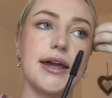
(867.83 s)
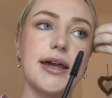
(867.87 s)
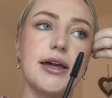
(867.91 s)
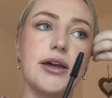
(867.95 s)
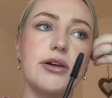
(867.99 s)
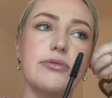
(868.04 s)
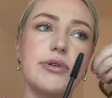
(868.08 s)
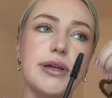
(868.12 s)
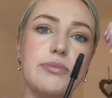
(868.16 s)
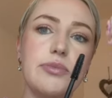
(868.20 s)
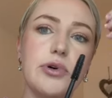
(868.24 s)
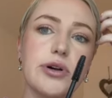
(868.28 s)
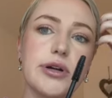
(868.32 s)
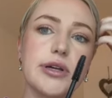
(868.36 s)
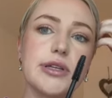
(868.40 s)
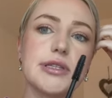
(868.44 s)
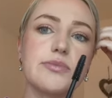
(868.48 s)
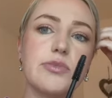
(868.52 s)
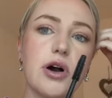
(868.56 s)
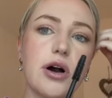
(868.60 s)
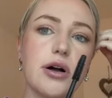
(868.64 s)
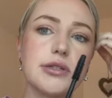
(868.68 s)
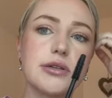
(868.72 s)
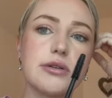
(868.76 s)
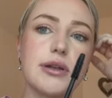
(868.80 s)
rebook it,
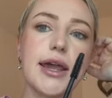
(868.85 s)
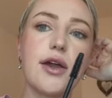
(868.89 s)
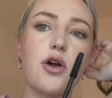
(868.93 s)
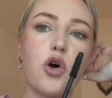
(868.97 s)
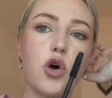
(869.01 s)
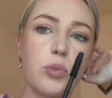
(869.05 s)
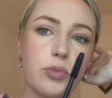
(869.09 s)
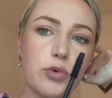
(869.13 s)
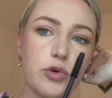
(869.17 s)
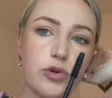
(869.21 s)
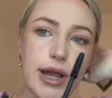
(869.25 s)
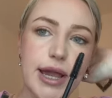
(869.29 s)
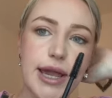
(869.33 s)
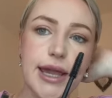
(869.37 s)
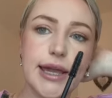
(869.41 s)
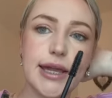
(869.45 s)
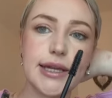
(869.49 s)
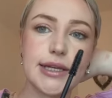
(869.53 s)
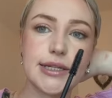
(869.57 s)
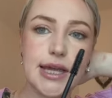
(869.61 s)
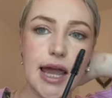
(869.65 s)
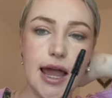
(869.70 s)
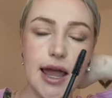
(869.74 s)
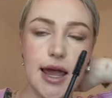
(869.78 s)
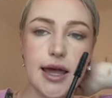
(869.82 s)
but also like
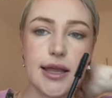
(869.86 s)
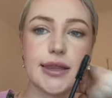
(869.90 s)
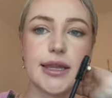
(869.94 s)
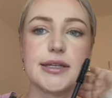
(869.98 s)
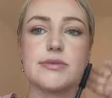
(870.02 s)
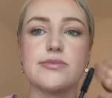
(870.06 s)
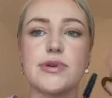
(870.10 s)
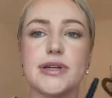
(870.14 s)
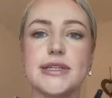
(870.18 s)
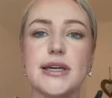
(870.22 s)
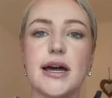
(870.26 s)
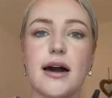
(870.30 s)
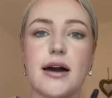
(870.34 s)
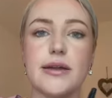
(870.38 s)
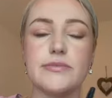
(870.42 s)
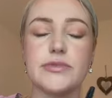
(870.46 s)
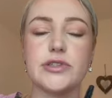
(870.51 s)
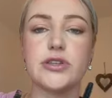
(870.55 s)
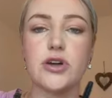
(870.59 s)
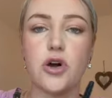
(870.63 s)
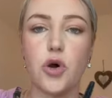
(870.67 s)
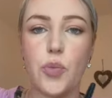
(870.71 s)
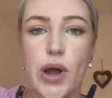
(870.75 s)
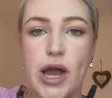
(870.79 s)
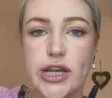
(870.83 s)
upgrade. And that's why I'm
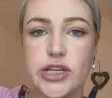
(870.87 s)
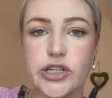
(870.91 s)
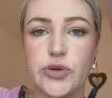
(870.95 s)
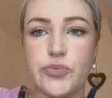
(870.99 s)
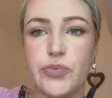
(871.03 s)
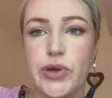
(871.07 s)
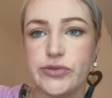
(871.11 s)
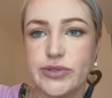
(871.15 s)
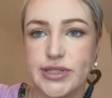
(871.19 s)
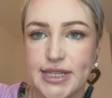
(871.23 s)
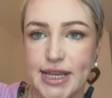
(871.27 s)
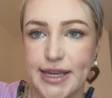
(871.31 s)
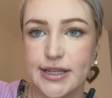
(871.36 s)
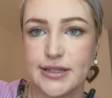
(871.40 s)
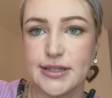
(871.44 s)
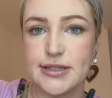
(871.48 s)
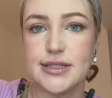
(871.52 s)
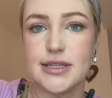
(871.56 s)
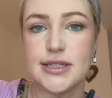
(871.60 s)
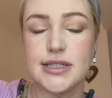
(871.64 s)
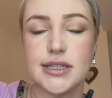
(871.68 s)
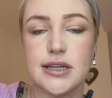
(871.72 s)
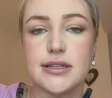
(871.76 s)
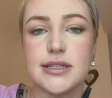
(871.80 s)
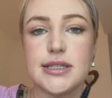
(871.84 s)
so passionate about sales,
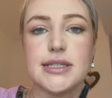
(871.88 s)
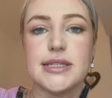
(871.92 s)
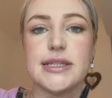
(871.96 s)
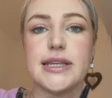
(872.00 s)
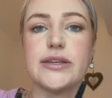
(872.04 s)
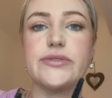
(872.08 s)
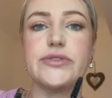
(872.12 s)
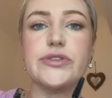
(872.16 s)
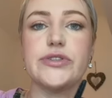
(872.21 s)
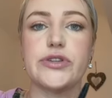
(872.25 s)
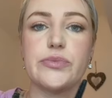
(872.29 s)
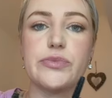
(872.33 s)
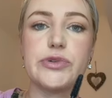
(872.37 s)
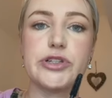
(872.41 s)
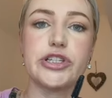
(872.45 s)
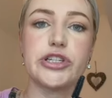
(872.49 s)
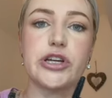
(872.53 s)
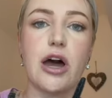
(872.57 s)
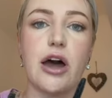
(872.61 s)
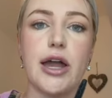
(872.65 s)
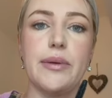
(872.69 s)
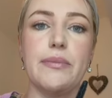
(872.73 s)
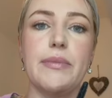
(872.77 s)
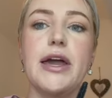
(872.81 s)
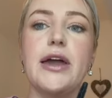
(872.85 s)
is because it saves so much
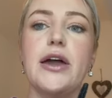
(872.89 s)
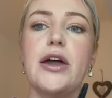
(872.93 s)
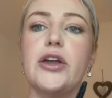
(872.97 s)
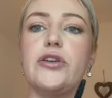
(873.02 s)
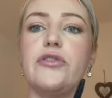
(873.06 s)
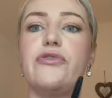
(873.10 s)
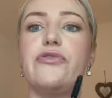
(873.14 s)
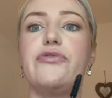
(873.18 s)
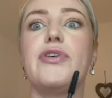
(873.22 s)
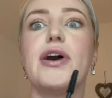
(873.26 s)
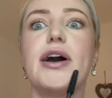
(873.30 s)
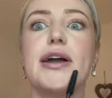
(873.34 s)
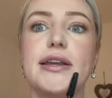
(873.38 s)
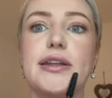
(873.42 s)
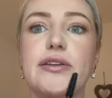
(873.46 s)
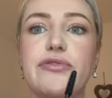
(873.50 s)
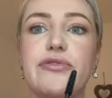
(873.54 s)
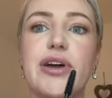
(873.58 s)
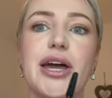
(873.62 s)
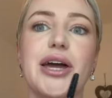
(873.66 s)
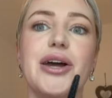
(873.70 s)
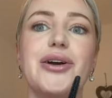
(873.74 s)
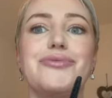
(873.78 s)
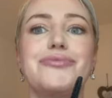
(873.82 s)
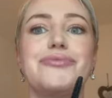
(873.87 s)
time. You finally
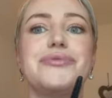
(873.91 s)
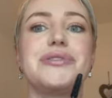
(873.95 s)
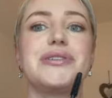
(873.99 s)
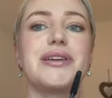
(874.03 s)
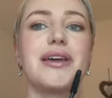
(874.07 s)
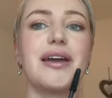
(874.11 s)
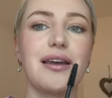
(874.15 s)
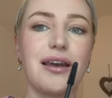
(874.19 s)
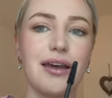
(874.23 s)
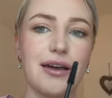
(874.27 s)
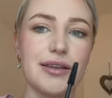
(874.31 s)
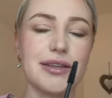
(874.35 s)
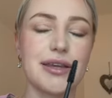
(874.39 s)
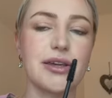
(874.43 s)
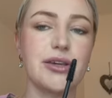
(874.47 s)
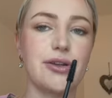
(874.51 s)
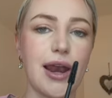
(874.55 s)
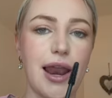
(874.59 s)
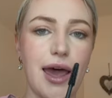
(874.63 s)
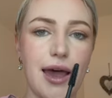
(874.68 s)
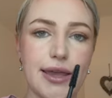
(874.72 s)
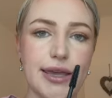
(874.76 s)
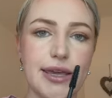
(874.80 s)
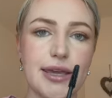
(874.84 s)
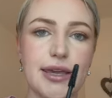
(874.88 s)
found a client that you
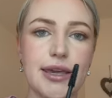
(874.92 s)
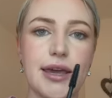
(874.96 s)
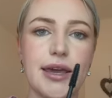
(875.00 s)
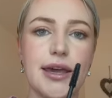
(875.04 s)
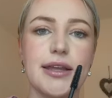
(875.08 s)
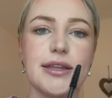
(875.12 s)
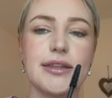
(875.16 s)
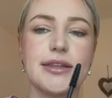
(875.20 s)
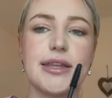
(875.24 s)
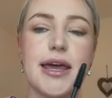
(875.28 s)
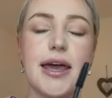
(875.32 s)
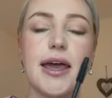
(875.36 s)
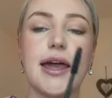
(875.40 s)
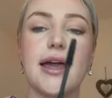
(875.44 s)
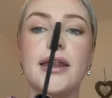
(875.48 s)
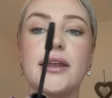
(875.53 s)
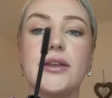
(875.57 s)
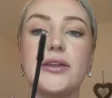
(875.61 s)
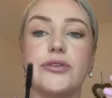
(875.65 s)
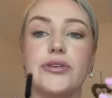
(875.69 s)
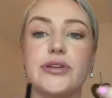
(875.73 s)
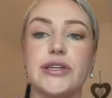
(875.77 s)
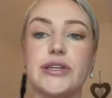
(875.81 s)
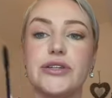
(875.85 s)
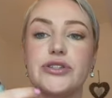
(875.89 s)
like,
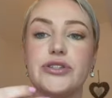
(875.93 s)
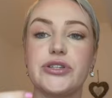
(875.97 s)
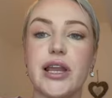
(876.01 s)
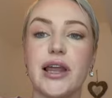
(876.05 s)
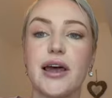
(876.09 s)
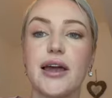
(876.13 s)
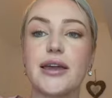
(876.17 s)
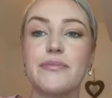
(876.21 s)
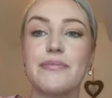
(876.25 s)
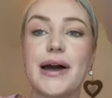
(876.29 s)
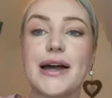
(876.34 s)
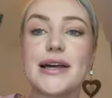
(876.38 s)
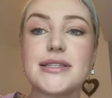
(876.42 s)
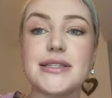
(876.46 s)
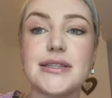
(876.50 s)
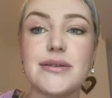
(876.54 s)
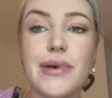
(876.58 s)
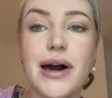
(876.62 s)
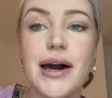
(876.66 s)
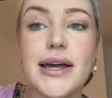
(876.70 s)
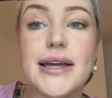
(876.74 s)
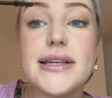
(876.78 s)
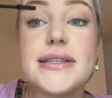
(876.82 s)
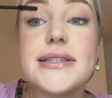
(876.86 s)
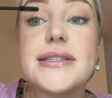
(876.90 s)
then you need to like
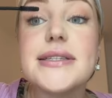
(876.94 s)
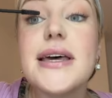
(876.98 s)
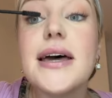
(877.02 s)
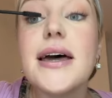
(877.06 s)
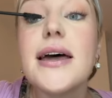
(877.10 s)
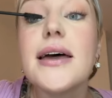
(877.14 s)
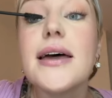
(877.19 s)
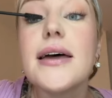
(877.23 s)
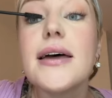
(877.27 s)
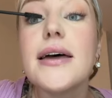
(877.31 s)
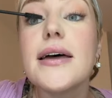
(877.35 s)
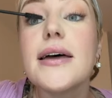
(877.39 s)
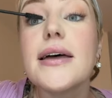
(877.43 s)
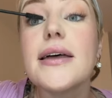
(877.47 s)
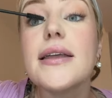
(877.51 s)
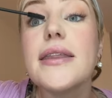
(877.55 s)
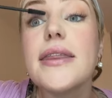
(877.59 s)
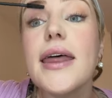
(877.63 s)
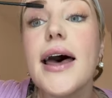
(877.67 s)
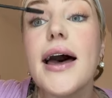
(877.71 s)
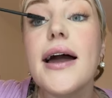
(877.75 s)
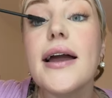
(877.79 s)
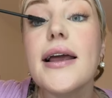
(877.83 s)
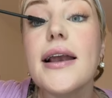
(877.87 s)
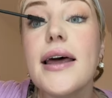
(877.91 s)
maximize
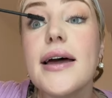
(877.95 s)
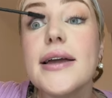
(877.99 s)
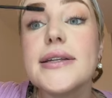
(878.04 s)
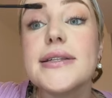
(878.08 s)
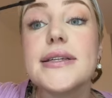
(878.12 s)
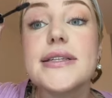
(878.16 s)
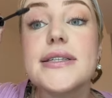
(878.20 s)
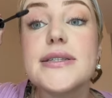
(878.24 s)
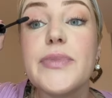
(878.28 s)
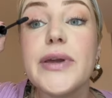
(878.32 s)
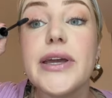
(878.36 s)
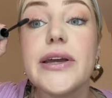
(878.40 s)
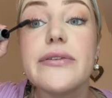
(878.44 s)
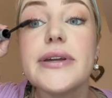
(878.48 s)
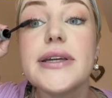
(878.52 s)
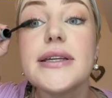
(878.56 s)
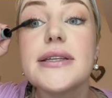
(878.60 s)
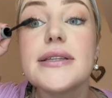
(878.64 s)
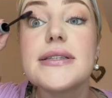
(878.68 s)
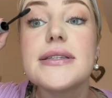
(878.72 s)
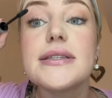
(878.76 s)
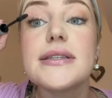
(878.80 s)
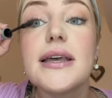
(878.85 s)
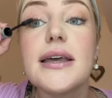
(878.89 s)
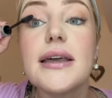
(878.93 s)
that client
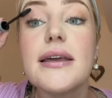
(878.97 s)
experience,